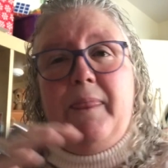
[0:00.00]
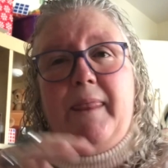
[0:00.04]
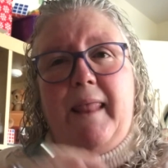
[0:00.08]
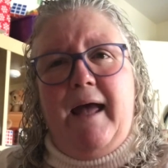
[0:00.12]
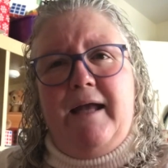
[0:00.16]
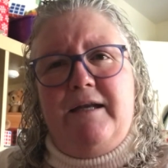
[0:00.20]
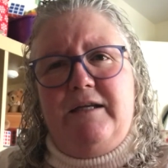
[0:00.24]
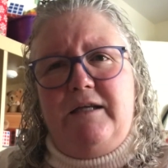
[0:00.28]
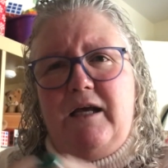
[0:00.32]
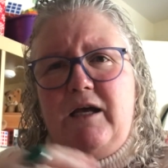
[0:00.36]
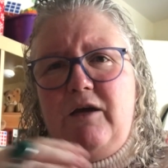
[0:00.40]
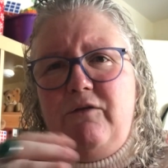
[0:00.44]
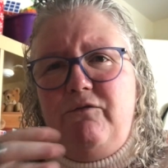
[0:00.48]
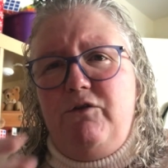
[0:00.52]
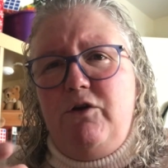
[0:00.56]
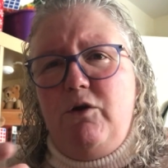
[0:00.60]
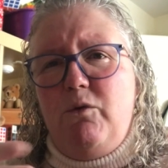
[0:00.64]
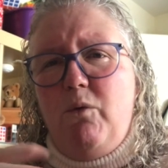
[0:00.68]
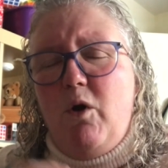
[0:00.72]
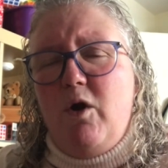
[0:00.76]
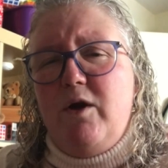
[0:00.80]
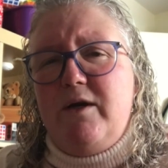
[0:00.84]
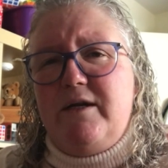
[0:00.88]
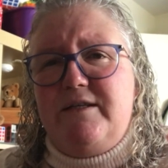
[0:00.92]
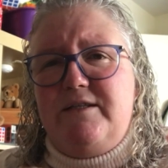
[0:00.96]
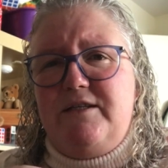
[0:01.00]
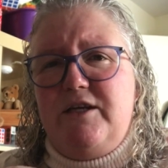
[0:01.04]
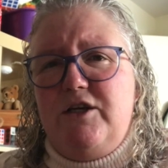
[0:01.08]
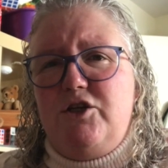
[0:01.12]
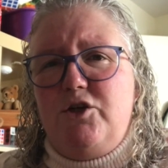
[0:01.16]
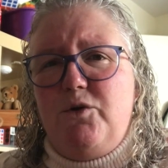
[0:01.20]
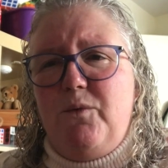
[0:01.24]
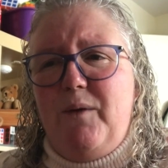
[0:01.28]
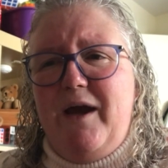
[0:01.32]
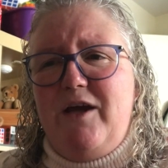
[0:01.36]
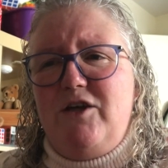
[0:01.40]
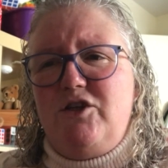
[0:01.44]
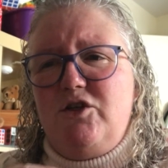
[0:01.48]
And if you are in a
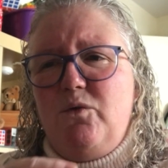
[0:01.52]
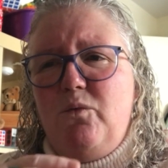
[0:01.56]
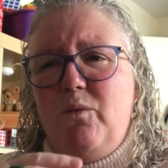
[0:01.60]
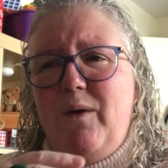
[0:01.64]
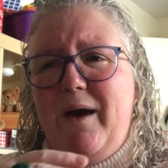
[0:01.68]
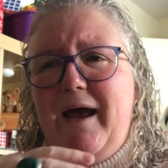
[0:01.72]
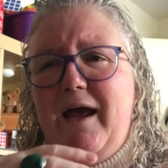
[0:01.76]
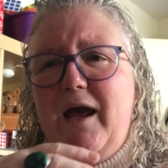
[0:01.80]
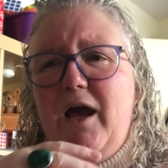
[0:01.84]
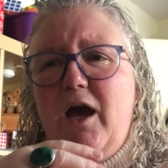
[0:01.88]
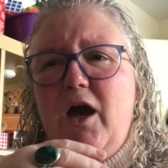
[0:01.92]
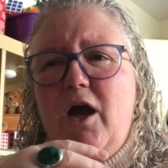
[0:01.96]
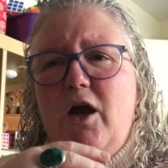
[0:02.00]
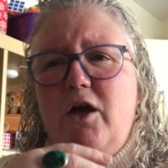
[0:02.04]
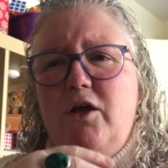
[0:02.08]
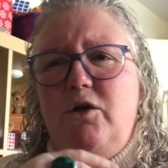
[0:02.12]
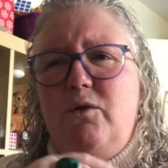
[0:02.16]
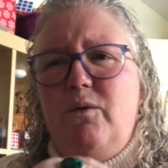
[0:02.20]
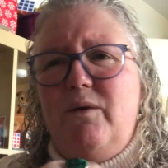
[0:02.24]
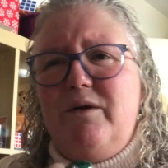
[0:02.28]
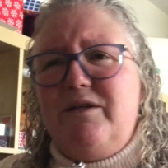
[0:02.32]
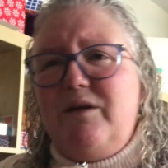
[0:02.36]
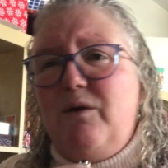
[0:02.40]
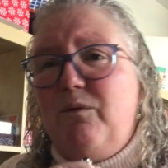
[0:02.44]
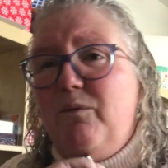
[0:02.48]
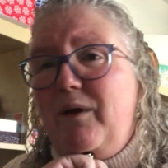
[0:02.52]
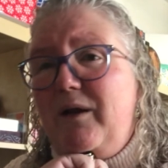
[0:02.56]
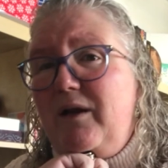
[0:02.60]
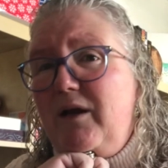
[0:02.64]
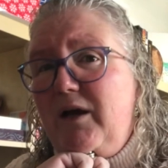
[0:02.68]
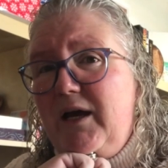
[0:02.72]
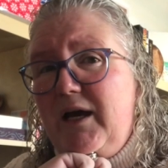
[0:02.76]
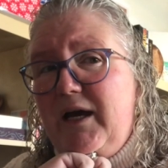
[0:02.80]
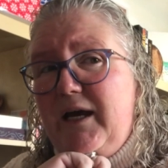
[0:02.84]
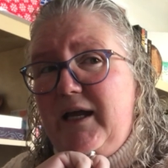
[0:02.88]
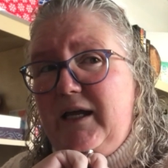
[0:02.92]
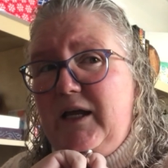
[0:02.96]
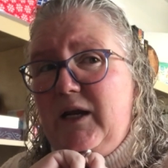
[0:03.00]
situation where you understand, well,
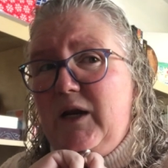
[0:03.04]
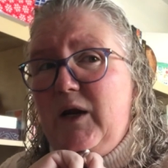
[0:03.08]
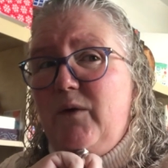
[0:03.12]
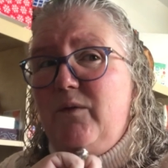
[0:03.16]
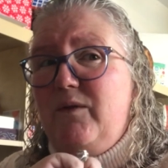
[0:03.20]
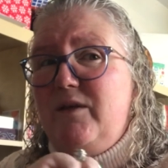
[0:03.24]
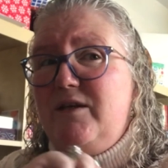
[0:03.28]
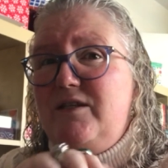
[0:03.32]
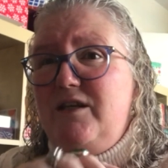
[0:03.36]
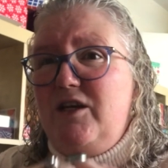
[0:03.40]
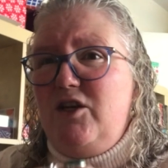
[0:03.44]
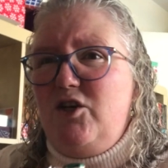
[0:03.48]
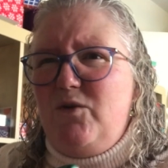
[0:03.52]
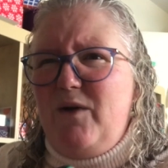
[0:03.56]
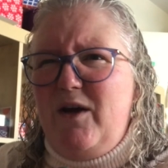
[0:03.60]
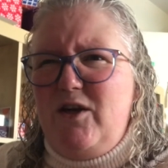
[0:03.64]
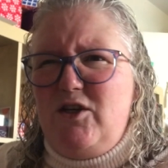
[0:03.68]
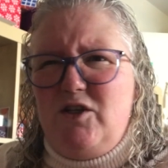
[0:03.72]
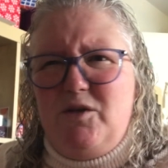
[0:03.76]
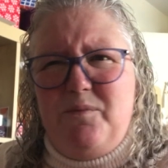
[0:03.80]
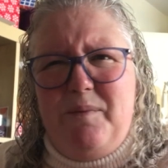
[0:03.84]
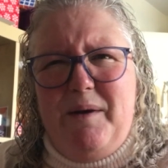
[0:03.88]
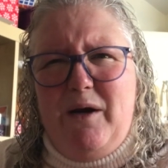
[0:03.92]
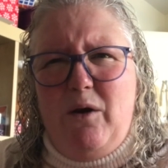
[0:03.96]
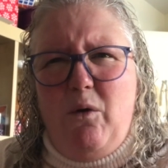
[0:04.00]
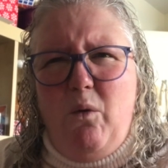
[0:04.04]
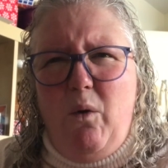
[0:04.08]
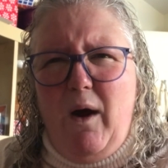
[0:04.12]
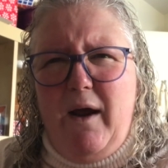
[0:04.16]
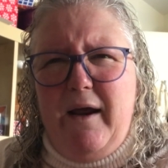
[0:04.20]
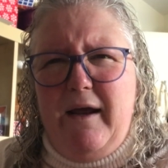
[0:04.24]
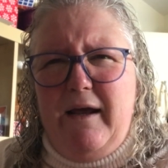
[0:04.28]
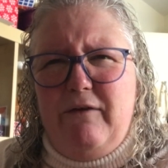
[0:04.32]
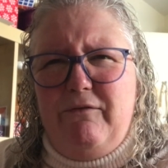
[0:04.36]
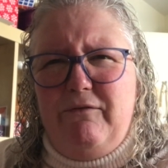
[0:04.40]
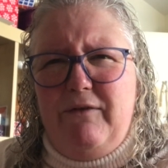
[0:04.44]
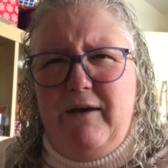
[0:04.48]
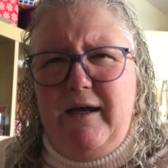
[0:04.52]
you know, the situation's been
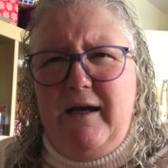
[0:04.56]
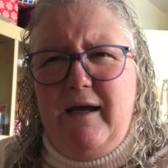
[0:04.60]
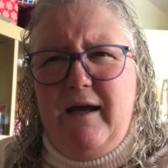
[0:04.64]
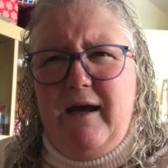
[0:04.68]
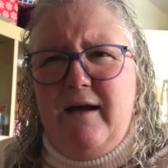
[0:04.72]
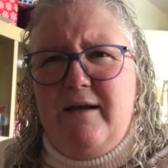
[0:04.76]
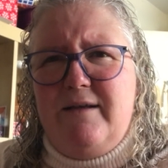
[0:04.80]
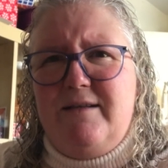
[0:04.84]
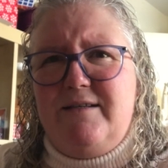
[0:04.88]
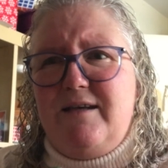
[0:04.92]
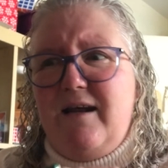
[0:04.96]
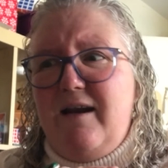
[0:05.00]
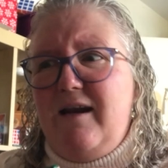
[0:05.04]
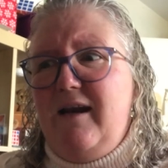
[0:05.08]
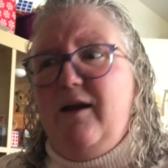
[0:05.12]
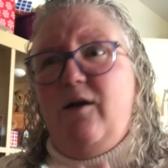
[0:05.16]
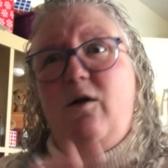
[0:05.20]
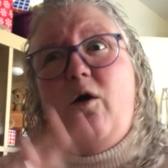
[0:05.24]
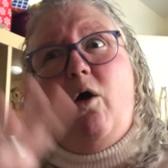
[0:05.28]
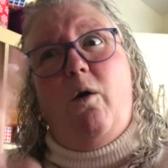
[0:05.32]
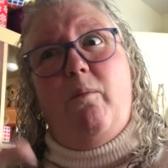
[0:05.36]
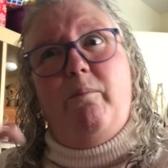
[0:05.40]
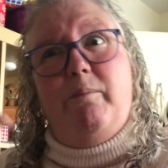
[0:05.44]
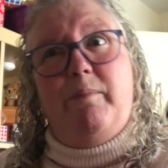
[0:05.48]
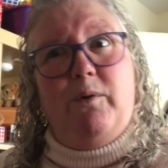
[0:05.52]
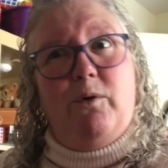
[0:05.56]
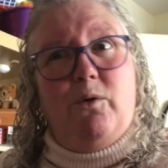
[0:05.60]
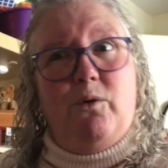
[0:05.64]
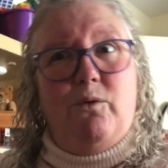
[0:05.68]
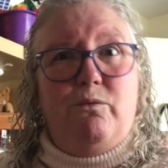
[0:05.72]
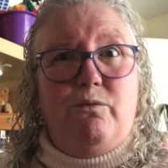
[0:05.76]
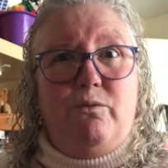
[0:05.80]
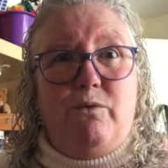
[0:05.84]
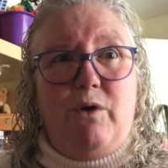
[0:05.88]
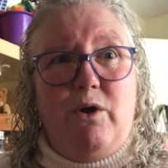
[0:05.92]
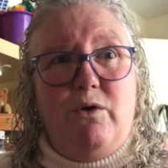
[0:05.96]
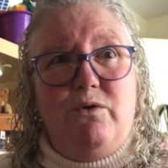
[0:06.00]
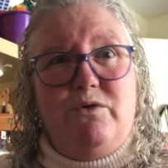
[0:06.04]
quite iffy and suddenly it can't be all
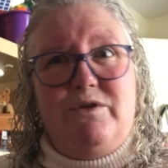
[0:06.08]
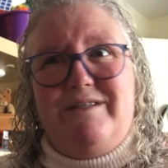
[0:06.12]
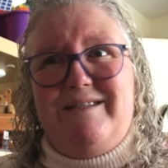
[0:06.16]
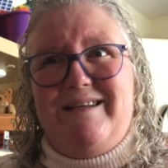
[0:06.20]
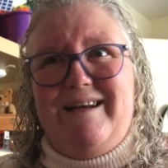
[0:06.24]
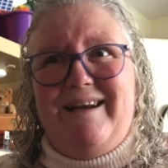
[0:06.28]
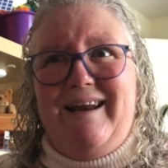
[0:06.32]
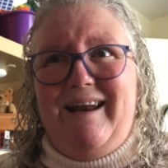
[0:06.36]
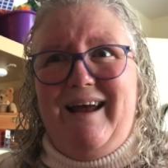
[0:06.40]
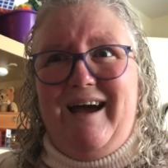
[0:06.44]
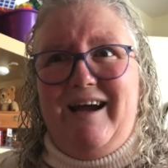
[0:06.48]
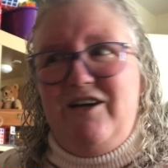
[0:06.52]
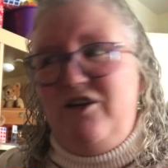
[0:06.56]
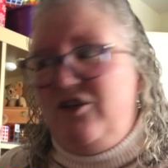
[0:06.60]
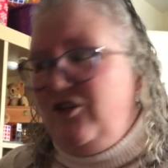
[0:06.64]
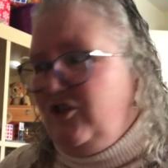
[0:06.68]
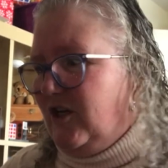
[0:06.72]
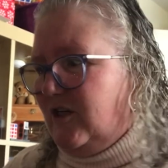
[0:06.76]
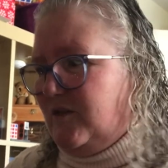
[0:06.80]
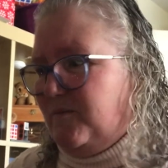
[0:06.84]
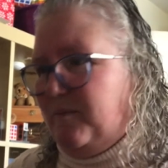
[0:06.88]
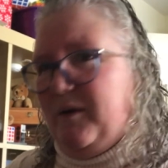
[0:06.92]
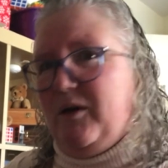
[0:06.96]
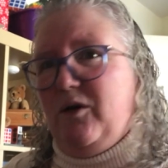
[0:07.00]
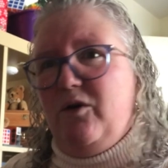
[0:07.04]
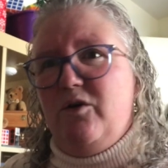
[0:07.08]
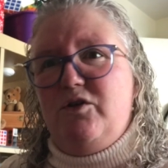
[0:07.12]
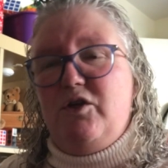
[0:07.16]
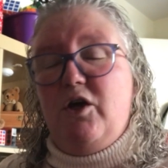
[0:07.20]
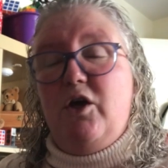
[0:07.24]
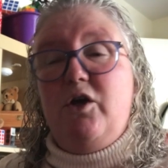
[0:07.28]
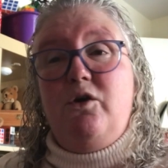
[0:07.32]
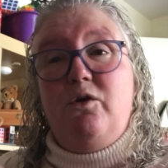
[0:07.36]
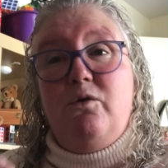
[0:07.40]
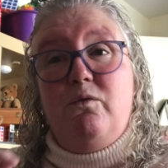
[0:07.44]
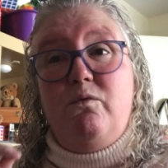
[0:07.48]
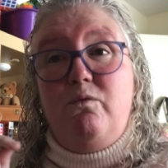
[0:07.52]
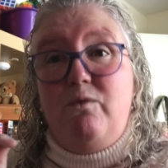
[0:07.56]
roses and light just because
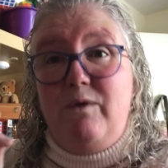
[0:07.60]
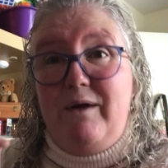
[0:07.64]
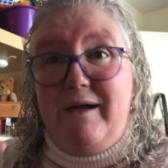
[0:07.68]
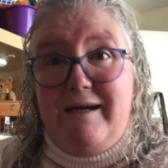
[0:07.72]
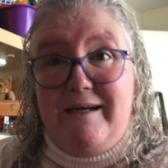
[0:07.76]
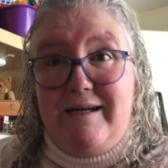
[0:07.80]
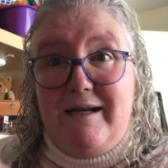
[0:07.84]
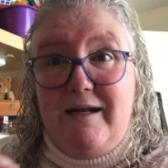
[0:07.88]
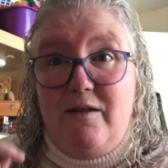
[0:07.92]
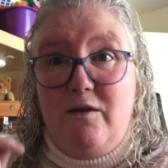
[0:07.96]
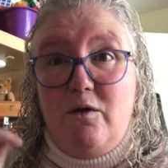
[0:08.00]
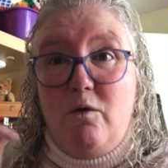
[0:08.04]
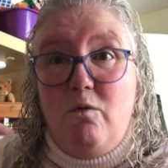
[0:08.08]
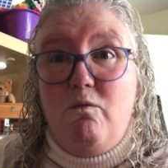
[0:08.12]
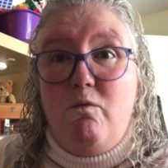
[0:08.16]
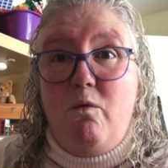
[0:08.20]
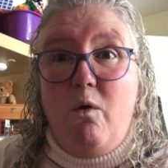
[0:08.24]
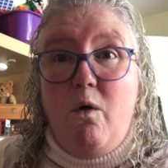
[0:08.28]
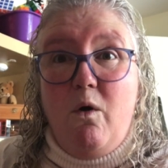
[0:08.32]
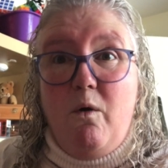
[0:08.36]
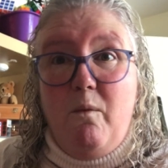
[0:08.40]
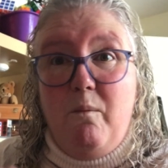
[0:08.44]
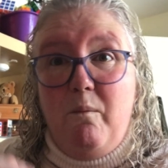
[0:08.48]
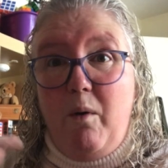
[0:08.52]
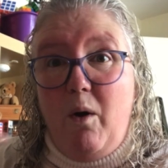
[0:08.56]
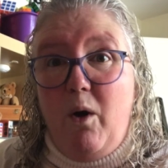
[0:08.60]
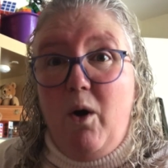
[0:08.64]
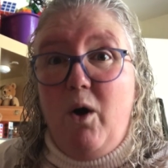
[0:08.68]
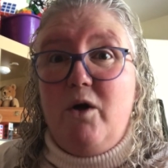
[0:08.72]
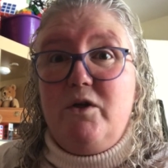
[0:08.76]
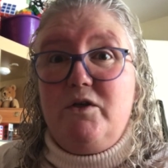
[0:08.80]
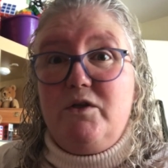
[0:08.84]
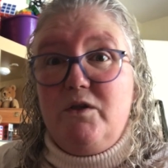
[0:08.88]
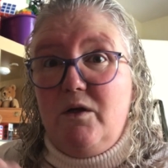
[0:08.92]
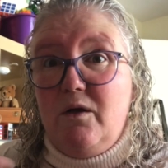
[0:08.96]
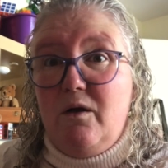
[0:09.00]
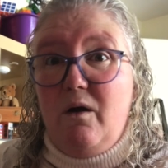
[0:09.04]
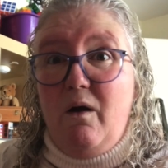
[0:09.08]
you're reading the wrong
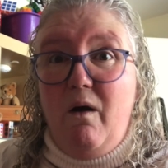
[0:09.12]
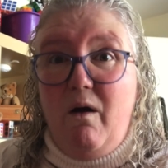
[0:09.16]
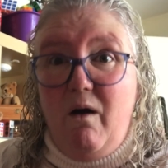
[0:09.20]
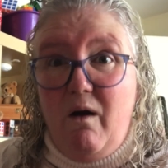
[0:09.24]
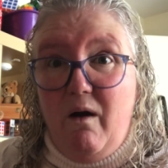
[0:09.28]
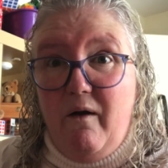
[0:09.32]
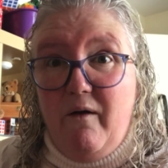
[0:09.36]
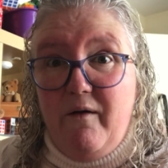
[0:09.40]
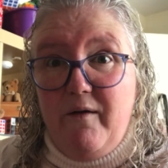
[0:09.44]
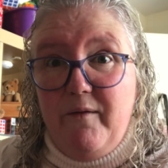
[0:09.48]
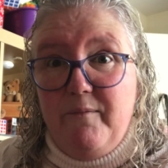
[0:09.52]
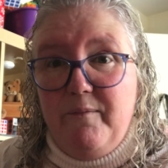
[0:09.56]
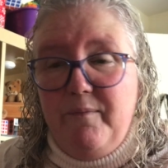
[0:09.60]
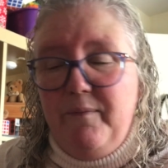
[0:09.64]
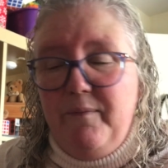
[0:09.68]
part of the card.